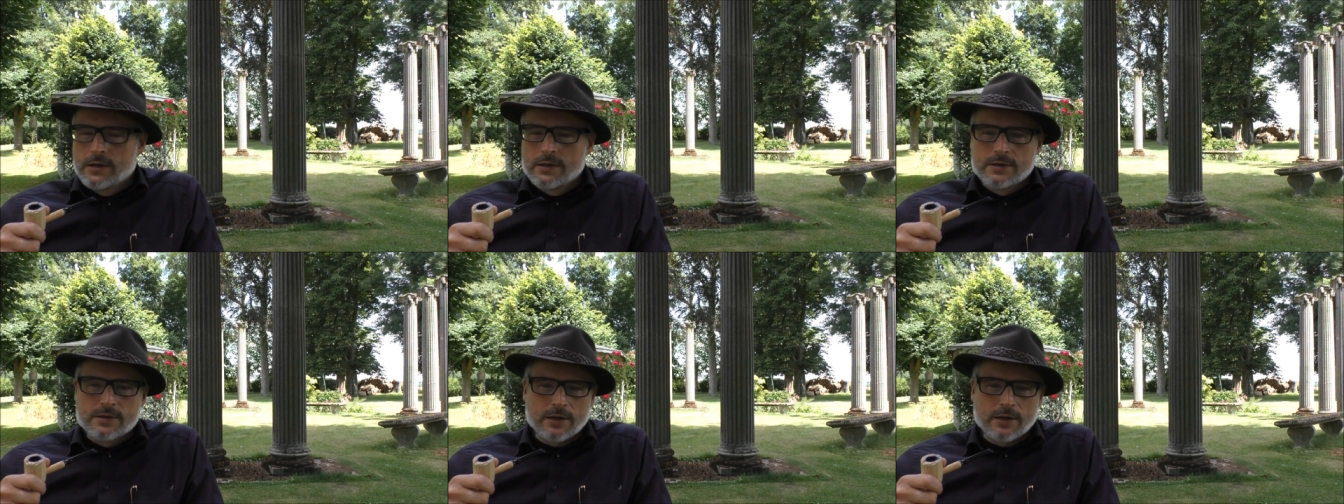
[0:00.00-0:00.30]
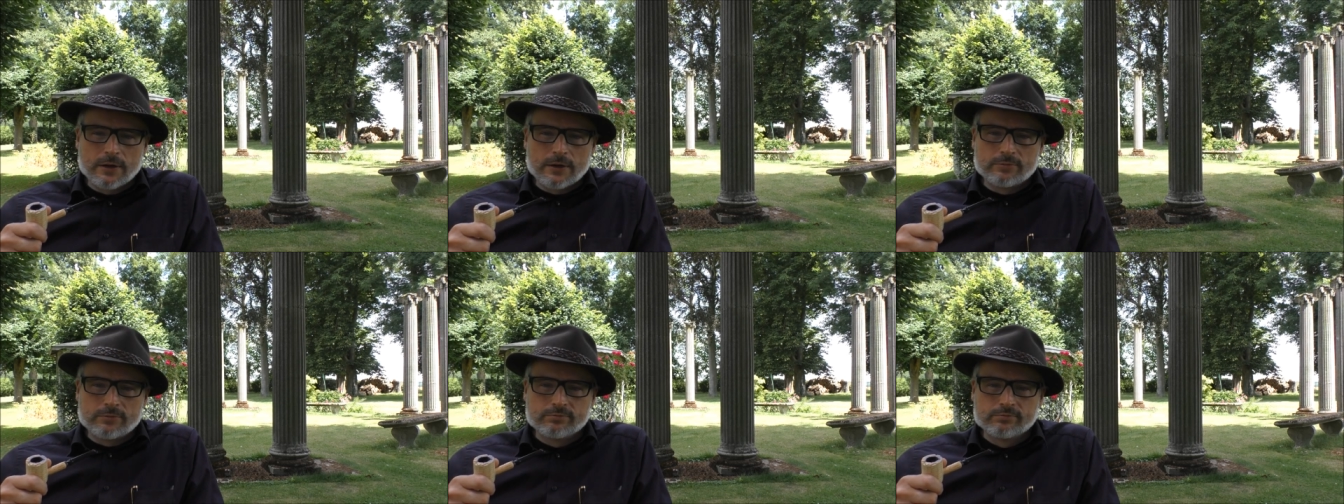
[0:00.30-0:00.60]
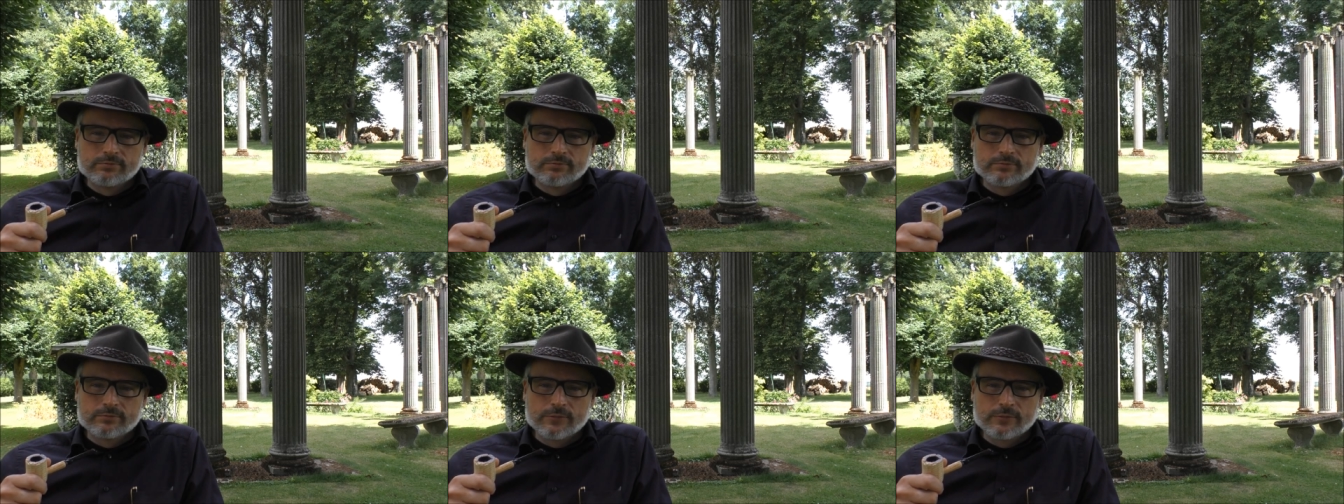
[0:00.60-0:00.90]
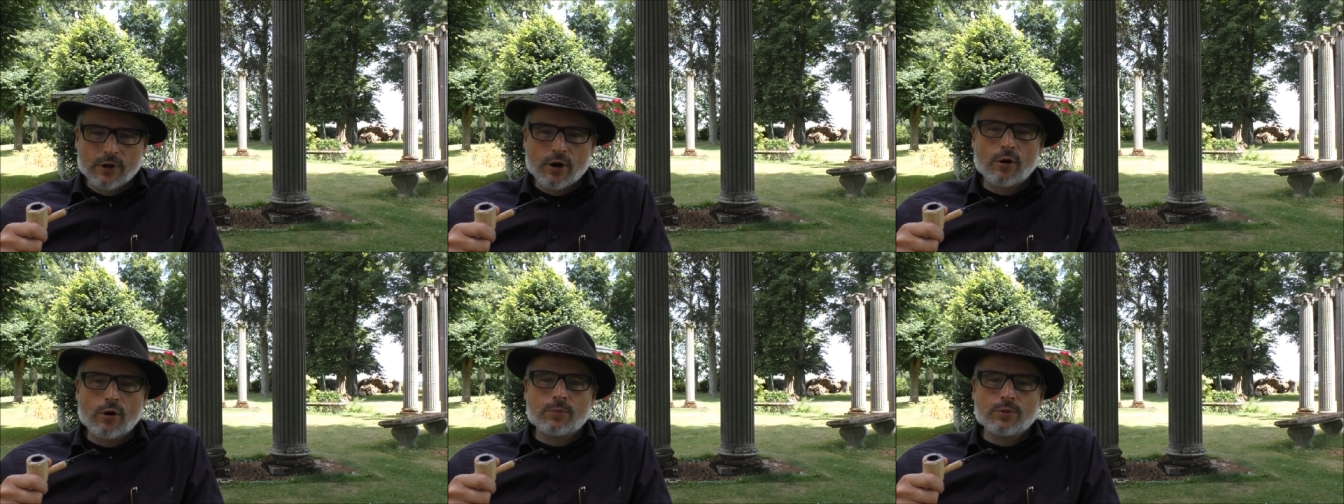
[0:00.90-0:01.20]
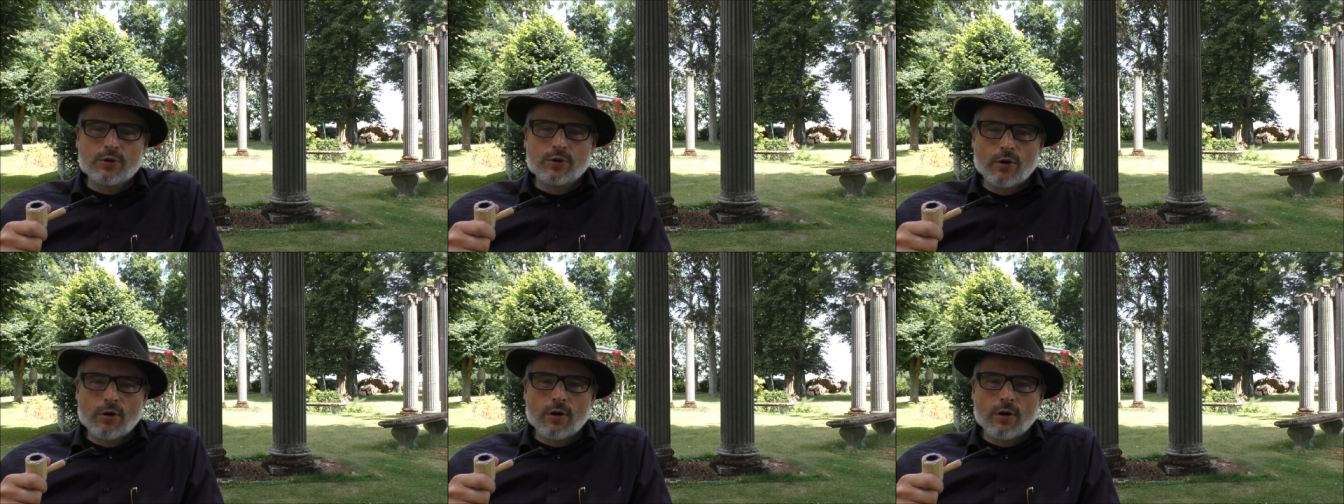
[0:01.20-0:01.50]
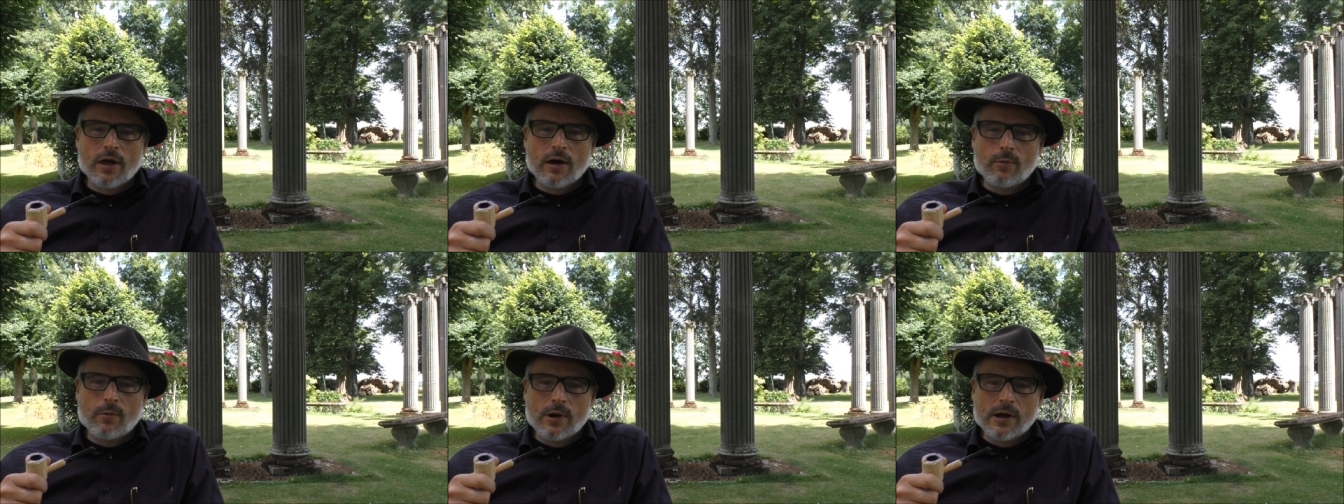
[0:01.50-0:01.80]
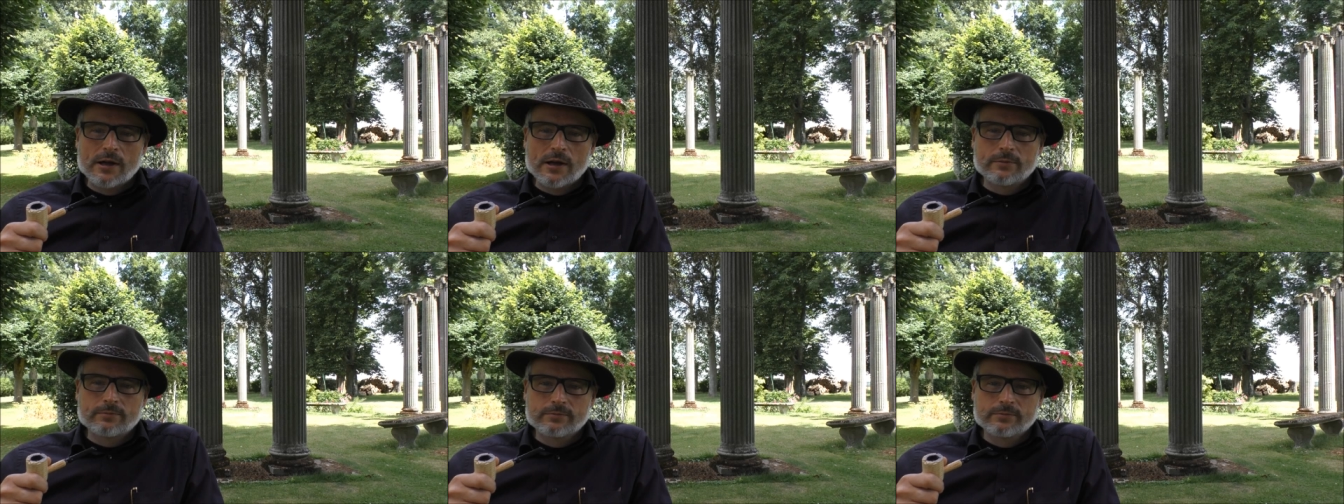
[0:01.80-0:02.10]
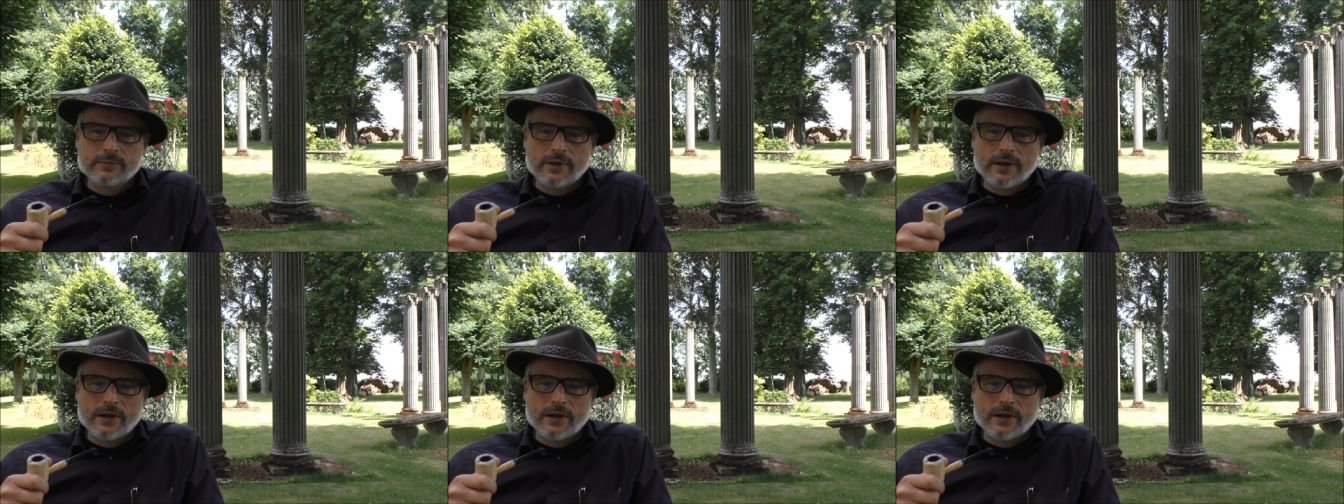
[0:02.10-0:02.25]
So, hope you all are well.